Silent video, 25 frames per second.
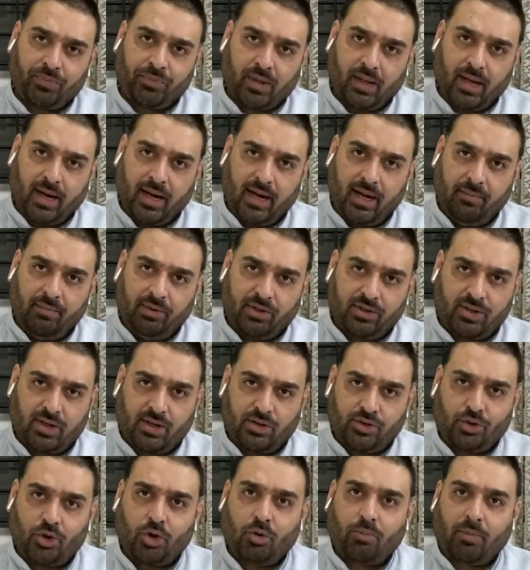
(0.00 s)
And Mr.
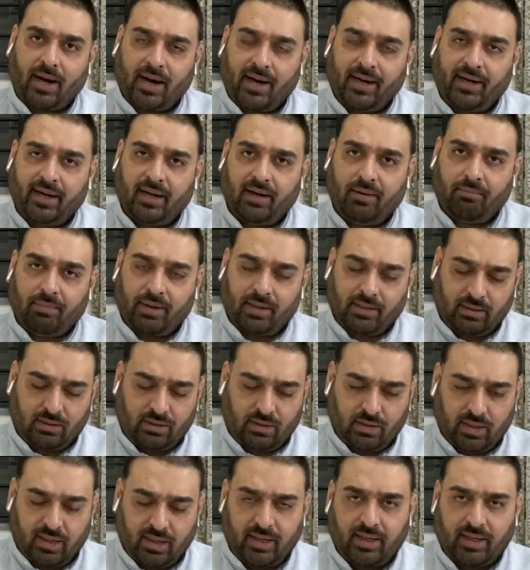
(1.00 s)
Joe Biden must try